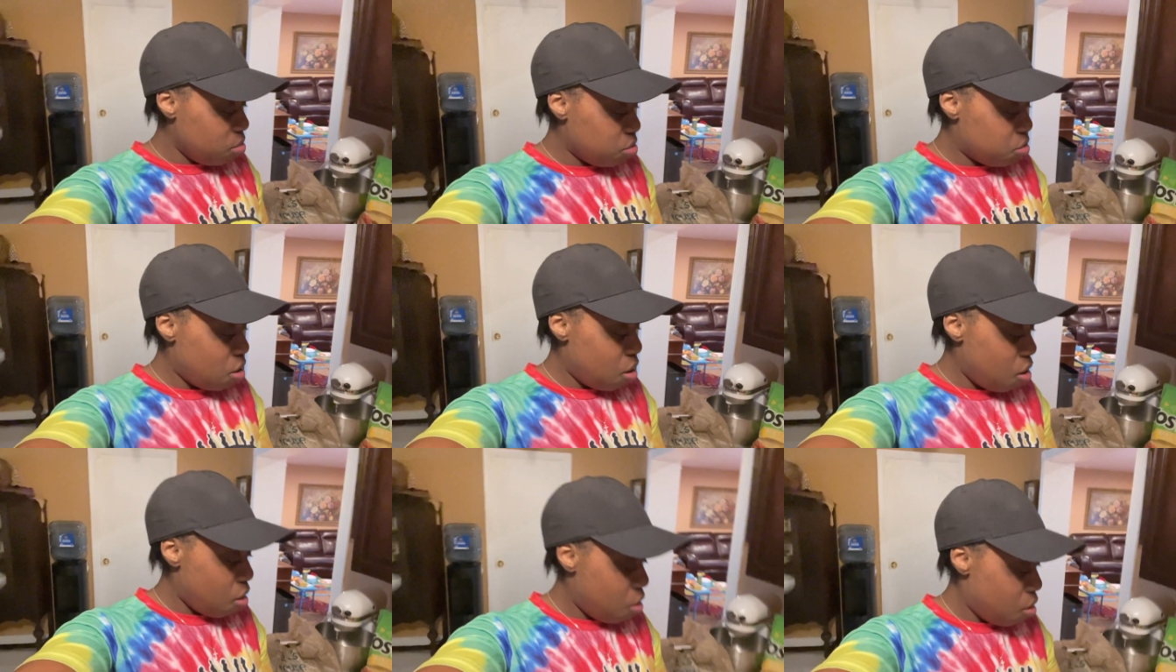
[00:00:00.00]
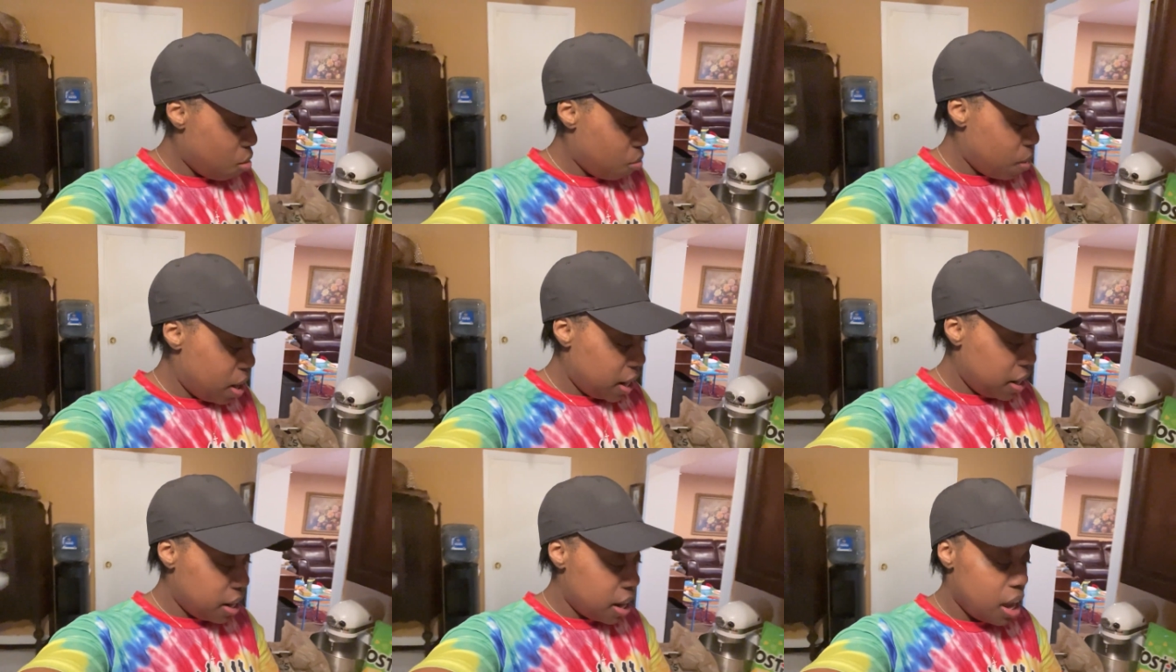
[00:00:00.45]
So
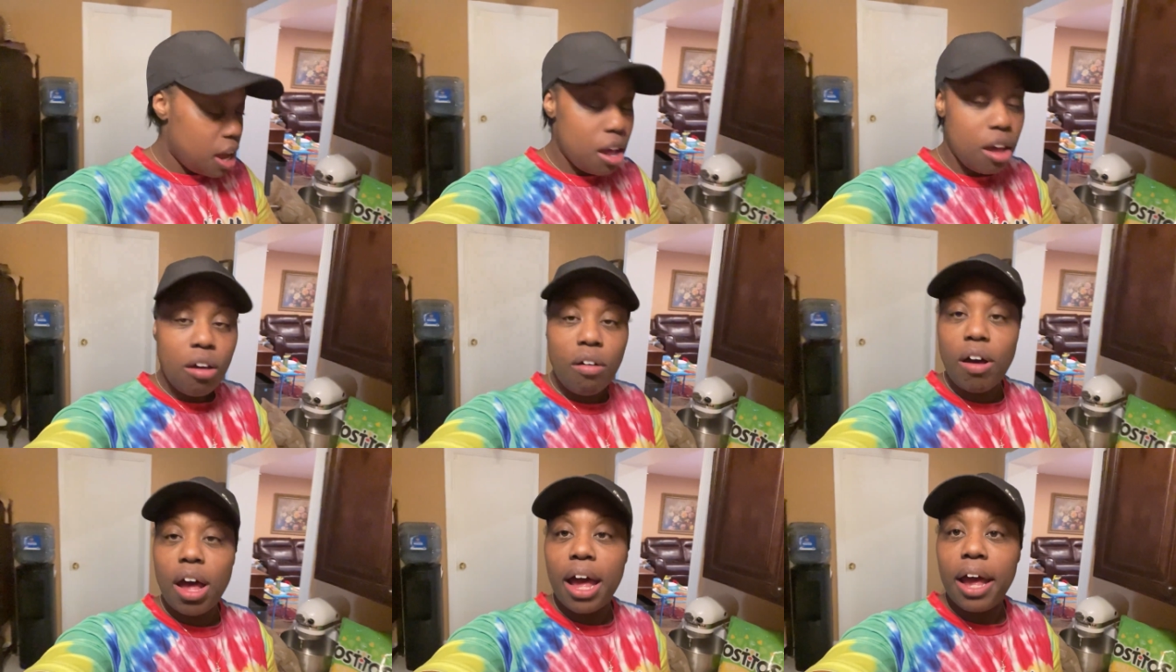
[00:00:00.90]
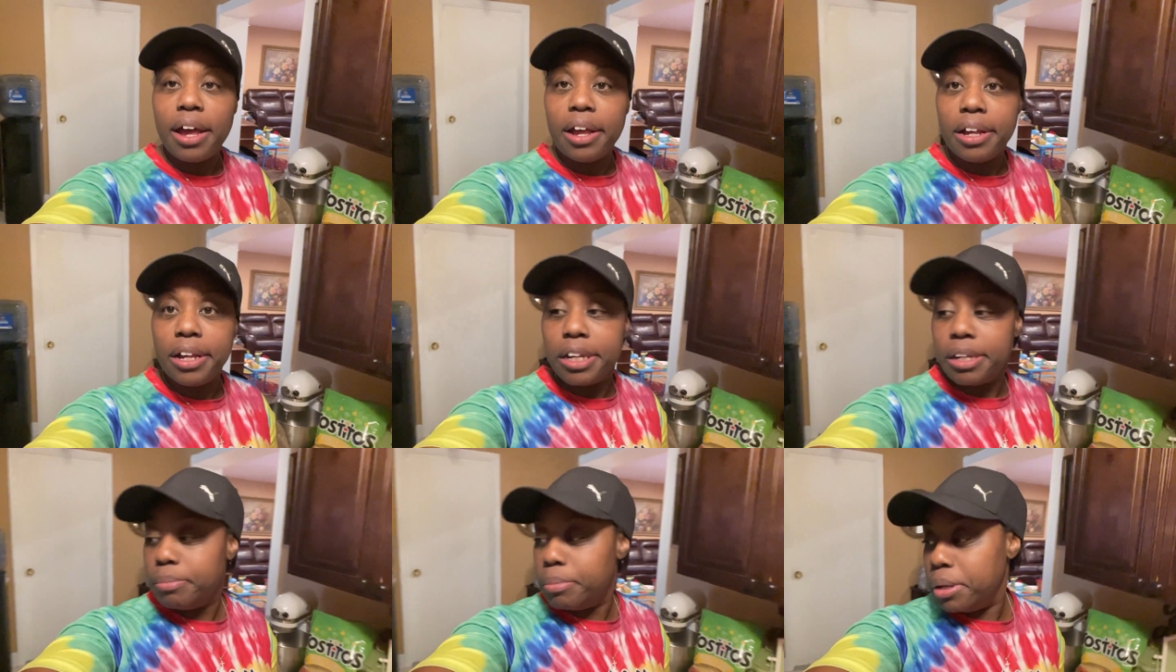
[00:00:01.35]
right now I
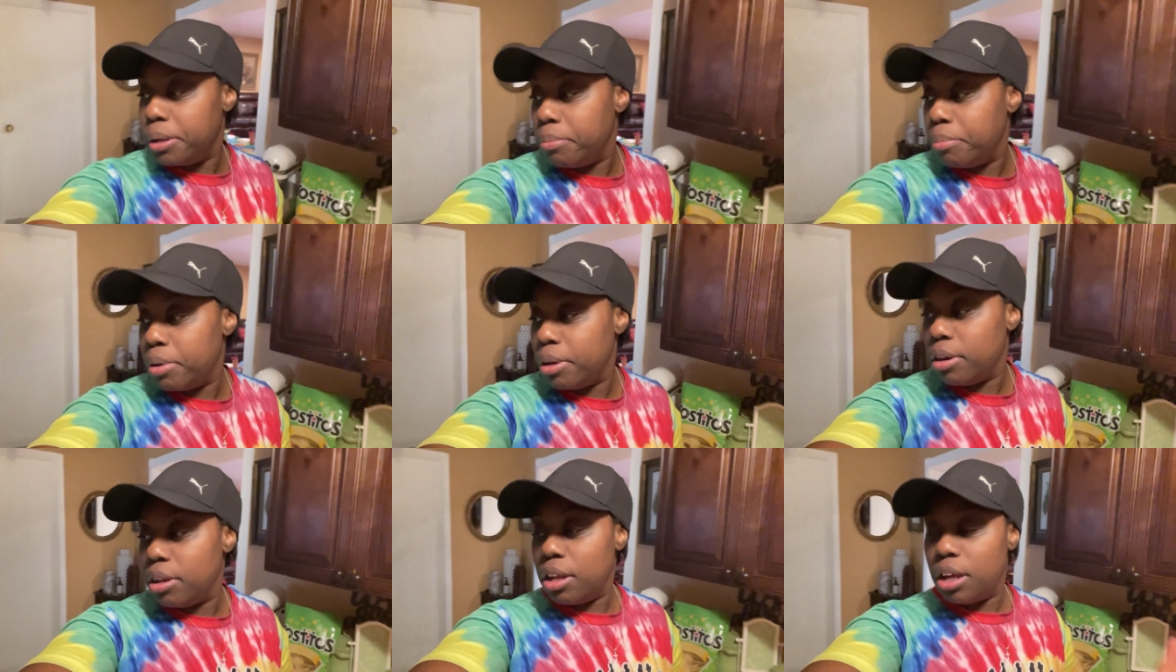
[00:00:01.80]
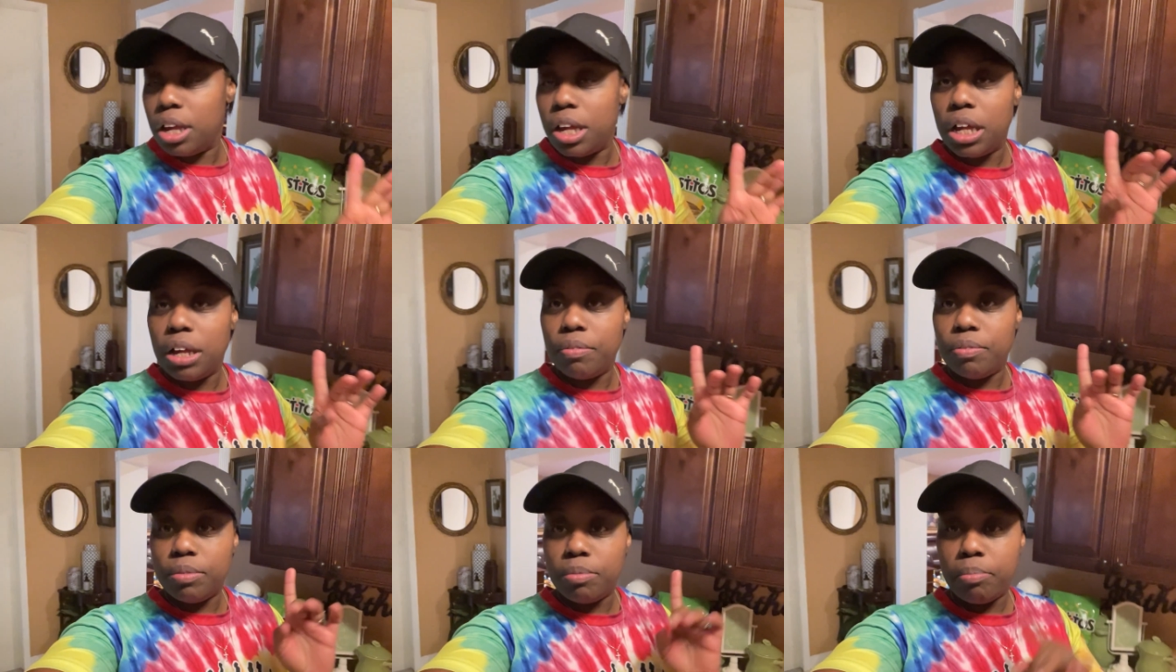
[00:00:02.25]
am in the middle
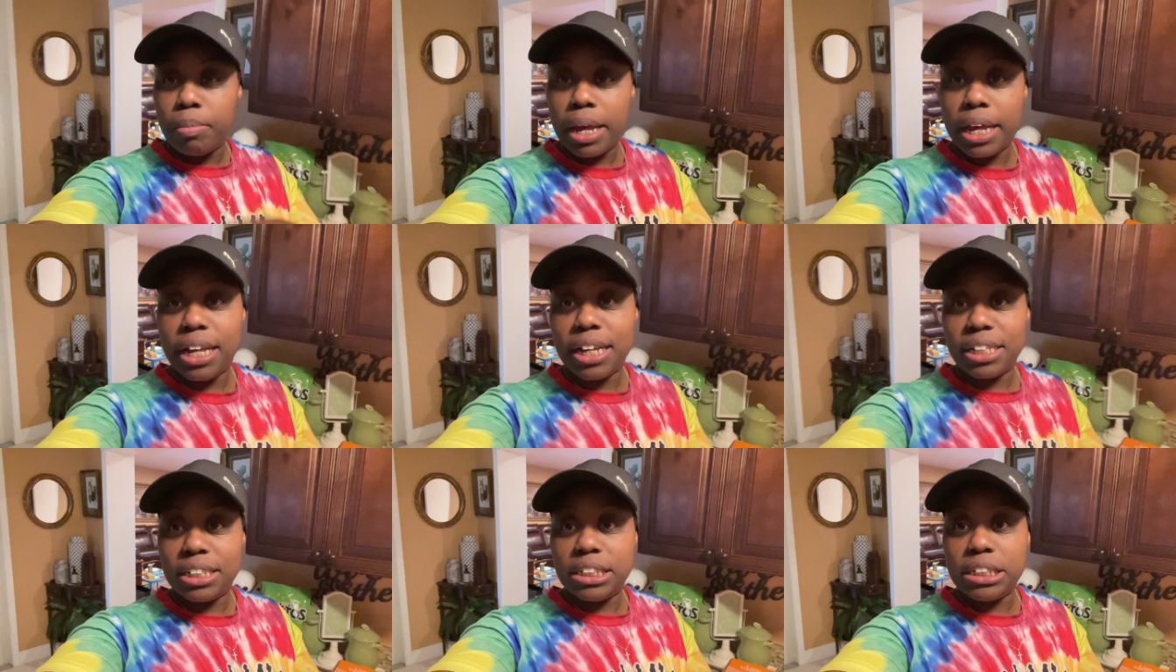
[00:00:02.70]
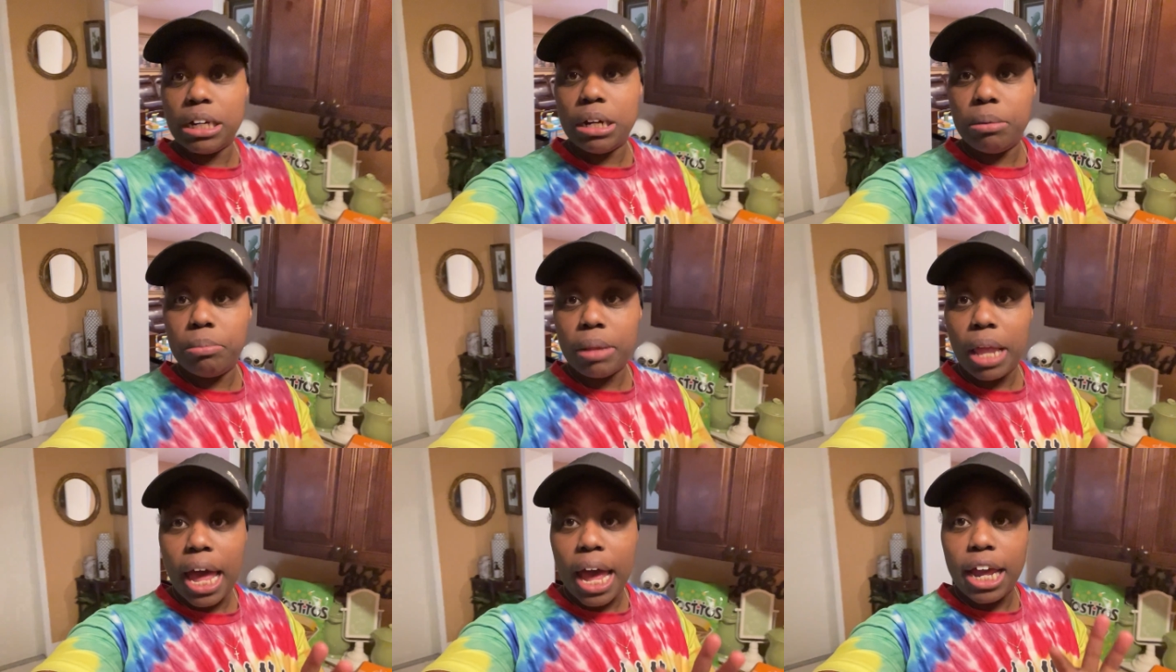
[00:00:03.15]
of making
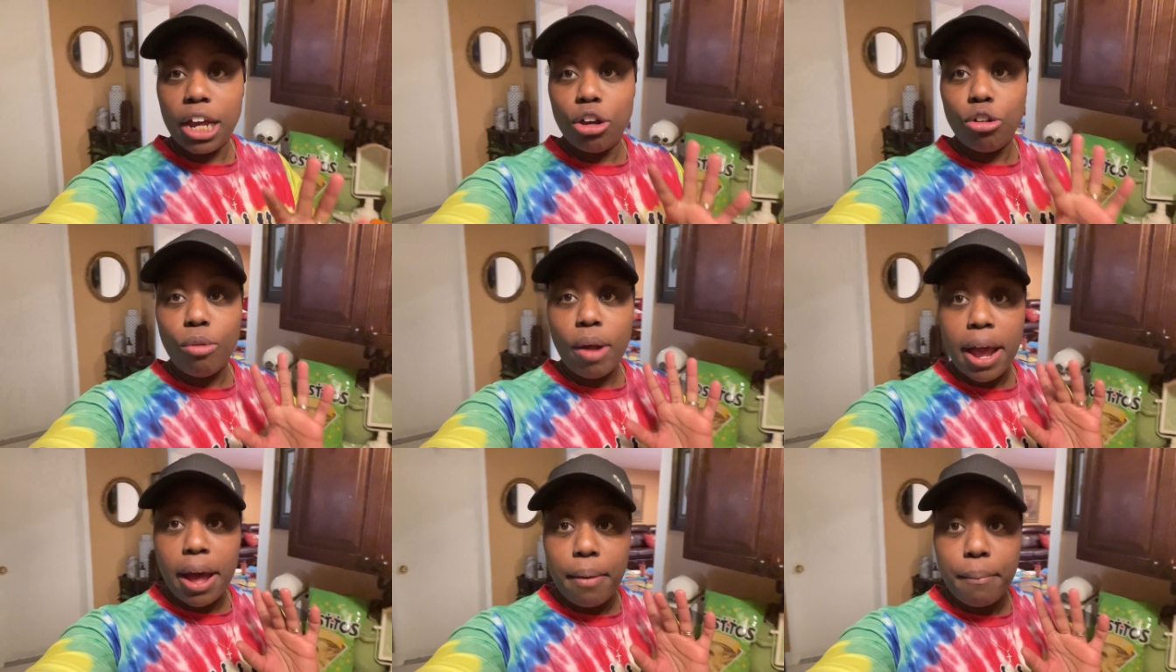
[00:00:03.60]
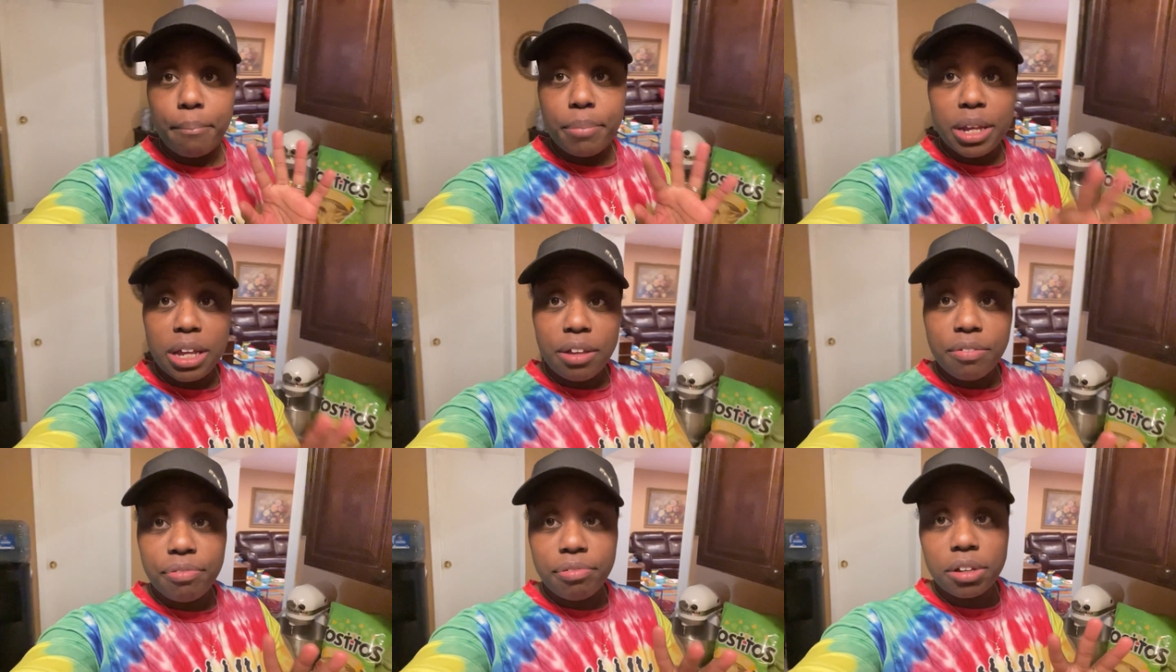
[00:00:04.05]
some like ground
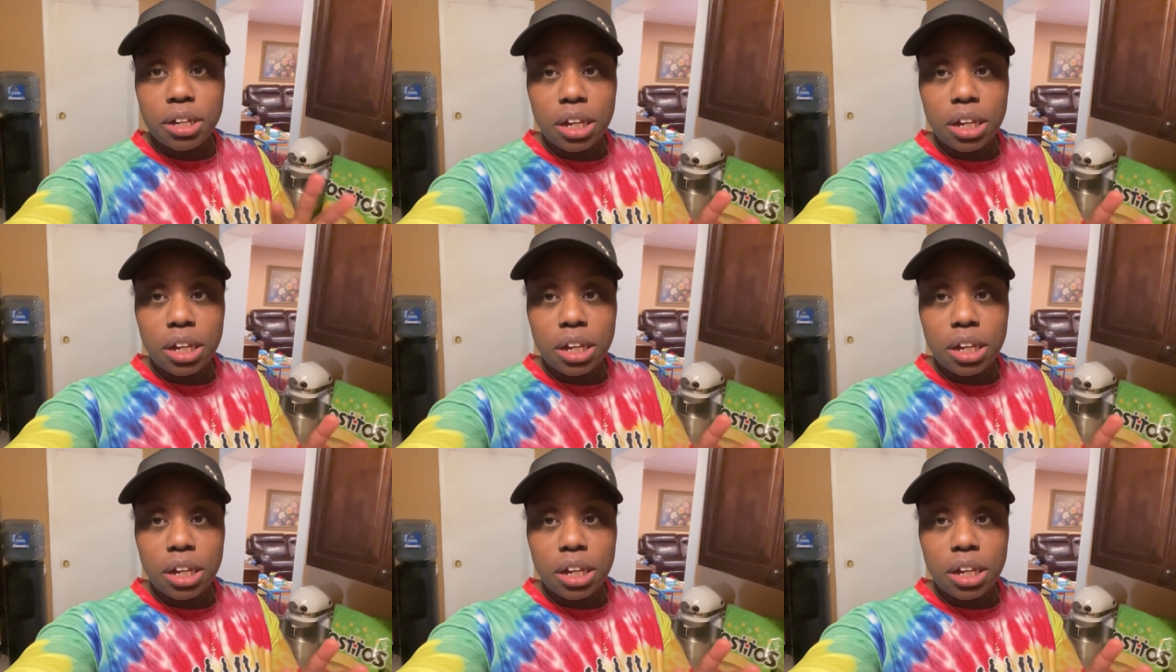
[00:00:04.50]
beef